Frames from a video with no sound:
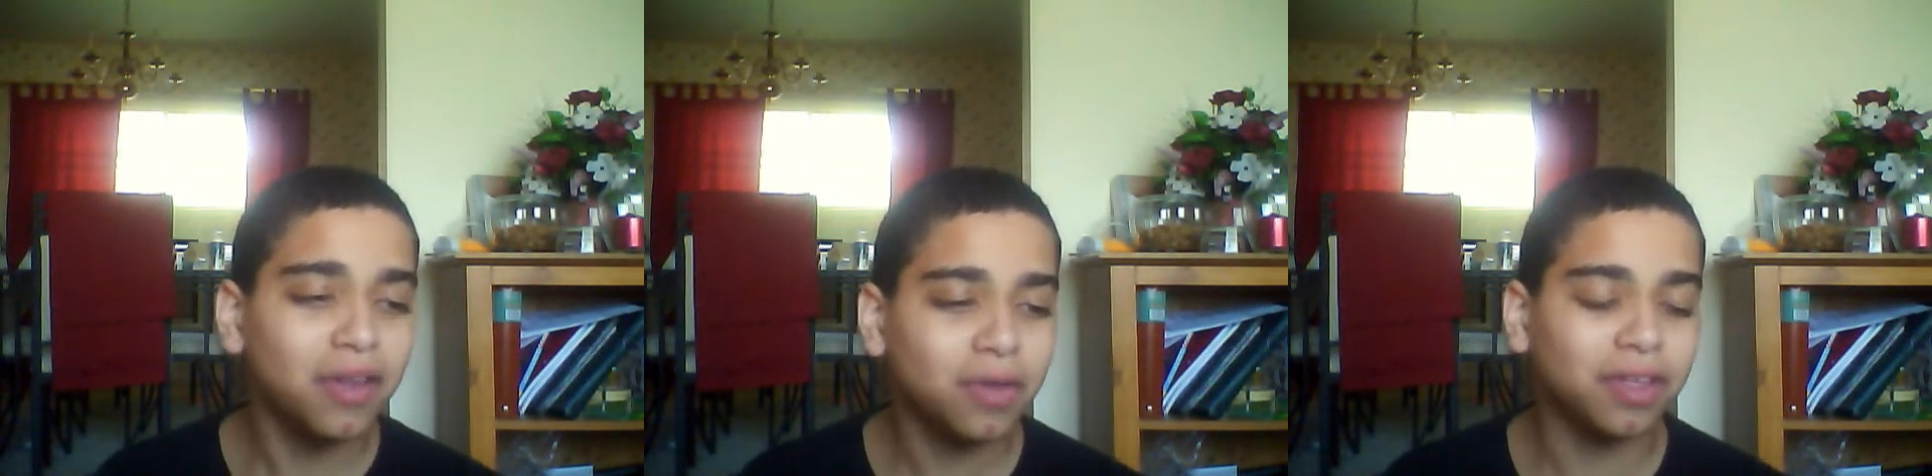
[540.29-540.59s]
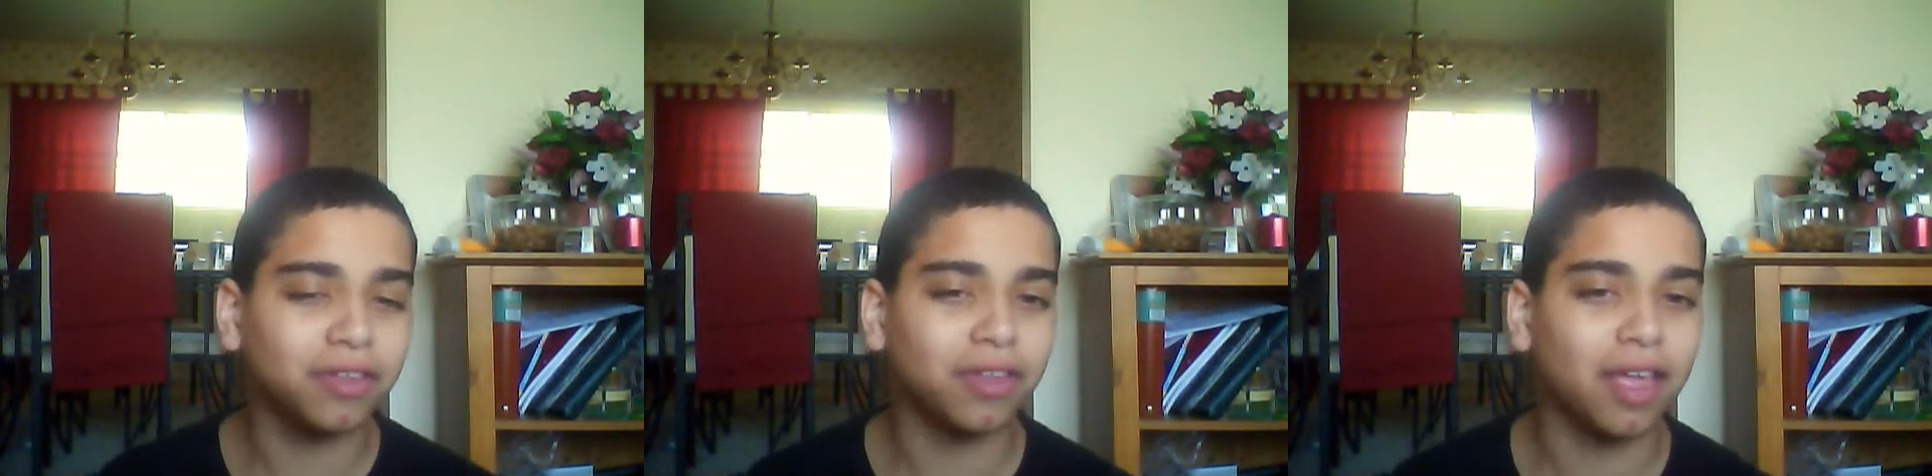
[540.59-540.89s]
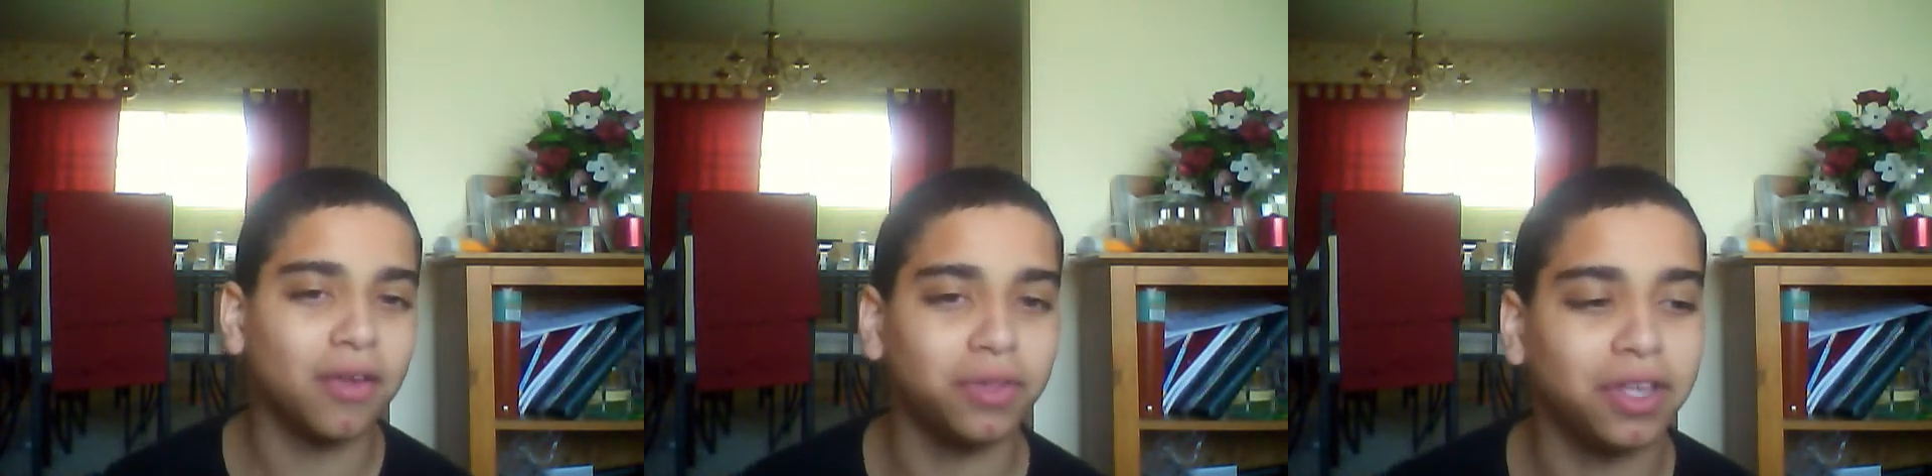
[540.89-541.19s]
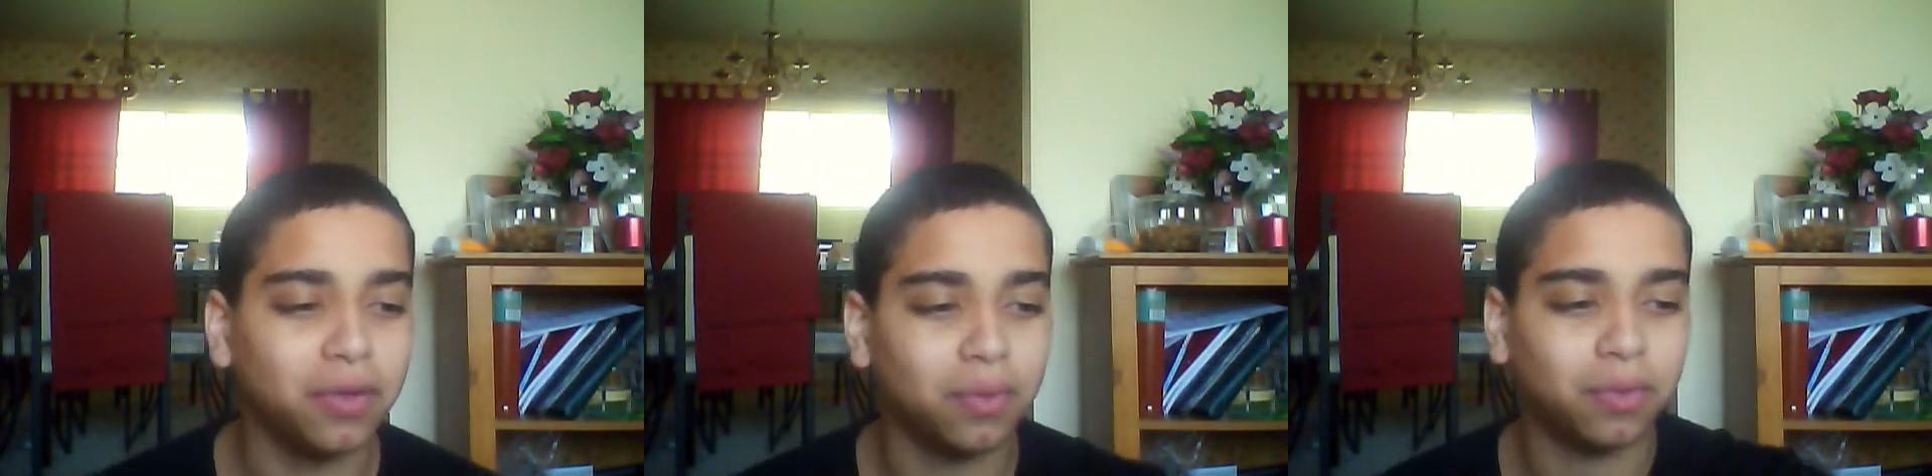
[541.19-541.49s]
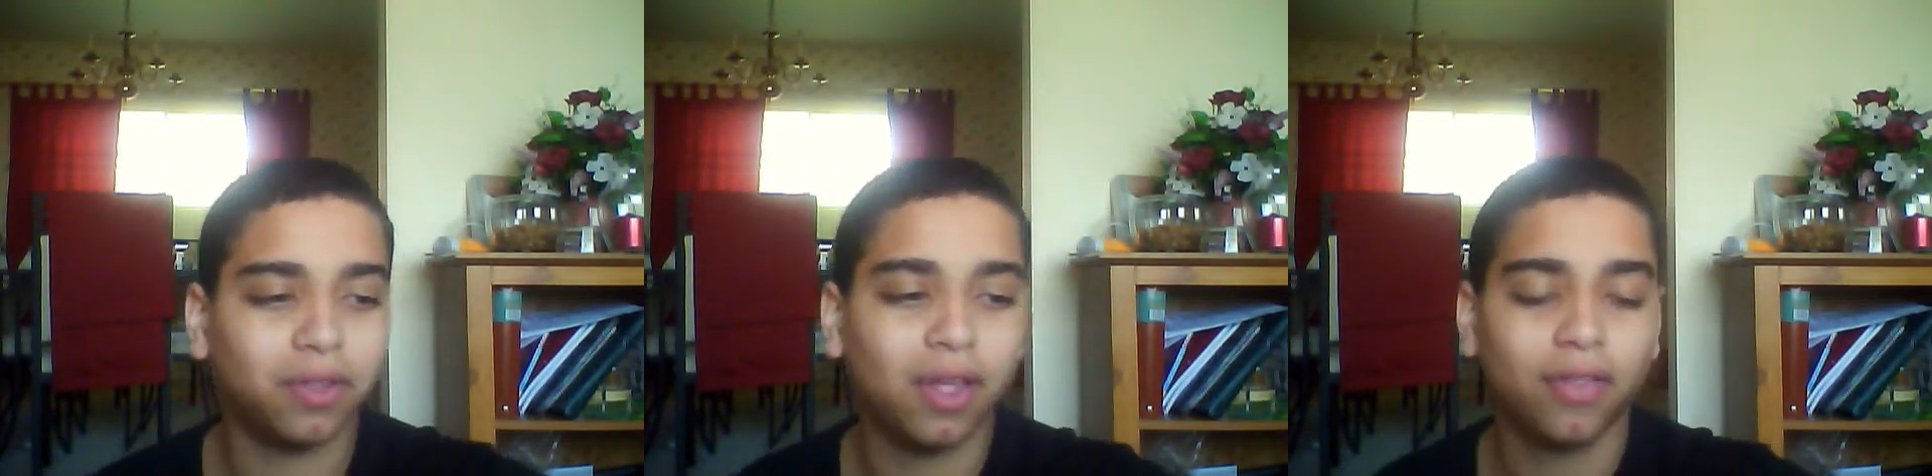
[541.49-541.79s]
know because I only
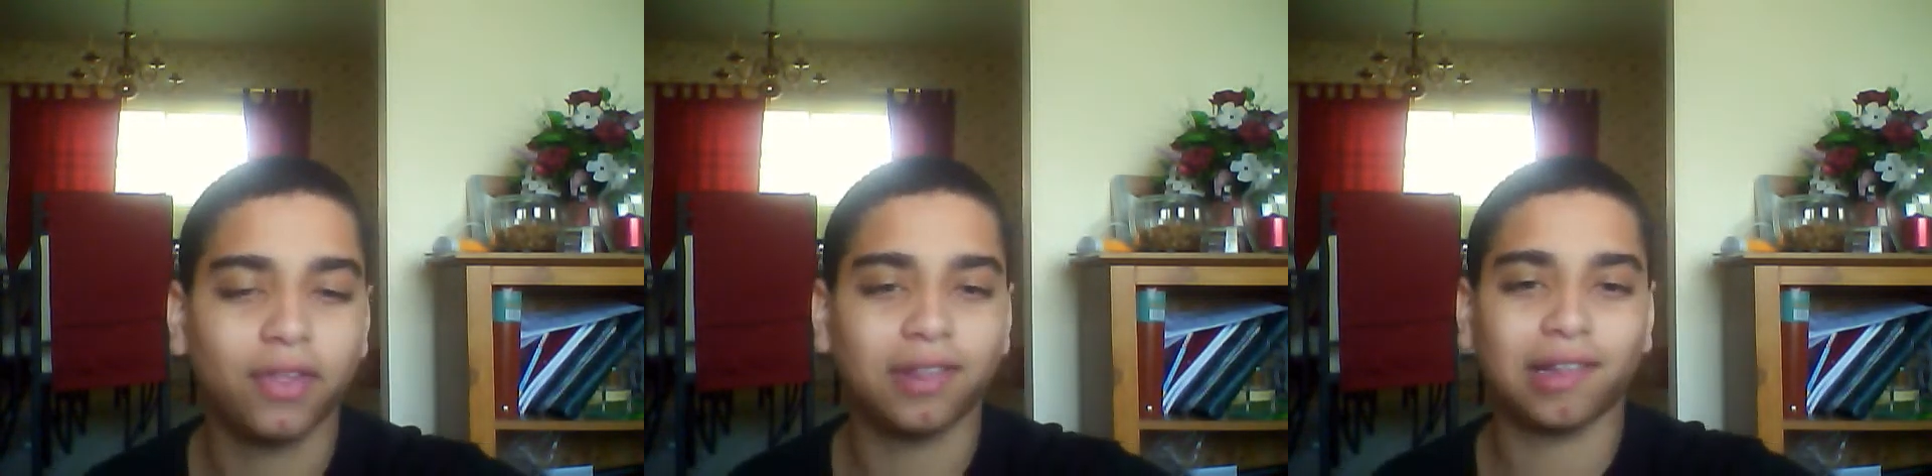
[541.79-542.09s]
used these